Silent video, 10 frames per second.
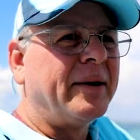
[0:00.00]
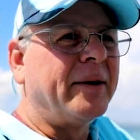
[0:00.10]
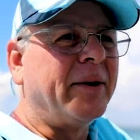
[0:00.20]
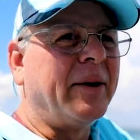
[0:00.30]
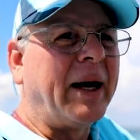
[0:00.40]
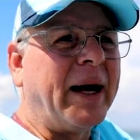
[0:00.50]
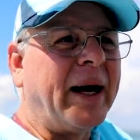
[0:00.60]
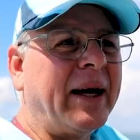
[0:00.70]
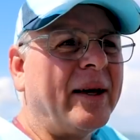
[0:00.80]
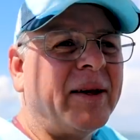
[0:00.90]
Oh,
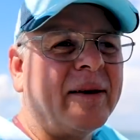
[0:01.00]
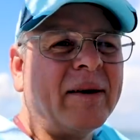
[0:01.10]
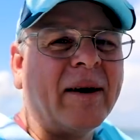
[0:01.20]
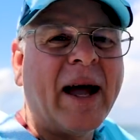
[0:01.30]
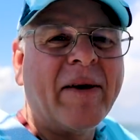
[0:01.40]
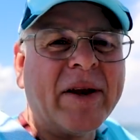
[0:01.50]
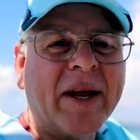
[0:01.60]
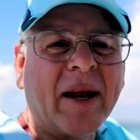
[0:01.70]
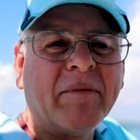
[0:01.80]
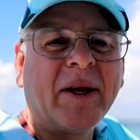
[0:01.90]
uh, I
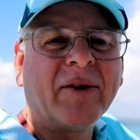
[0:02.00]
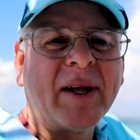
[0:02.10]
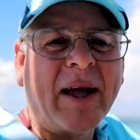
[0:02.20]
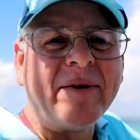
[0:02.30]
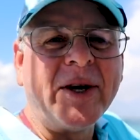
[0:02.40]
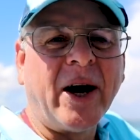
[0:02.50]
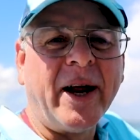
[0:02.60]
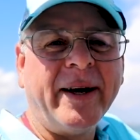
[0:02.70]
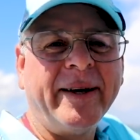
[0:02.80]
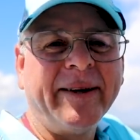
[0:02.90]
haven't yet because I haven't
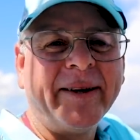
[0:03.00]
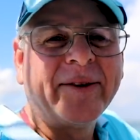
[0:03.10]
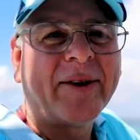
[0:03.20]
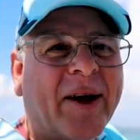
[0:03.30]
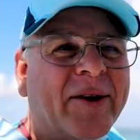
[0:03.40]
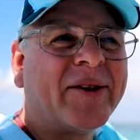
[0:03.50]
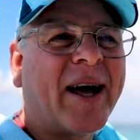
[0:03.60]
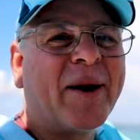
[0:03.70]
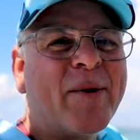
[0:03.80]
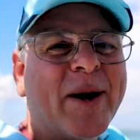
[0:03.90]
died. So I
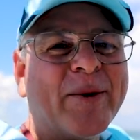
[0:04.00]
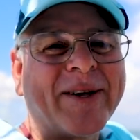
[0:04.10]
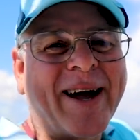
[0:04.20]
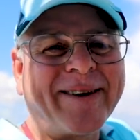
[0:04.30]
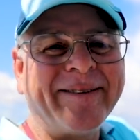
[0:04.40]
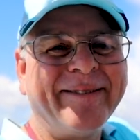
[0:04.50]
started when I was eight.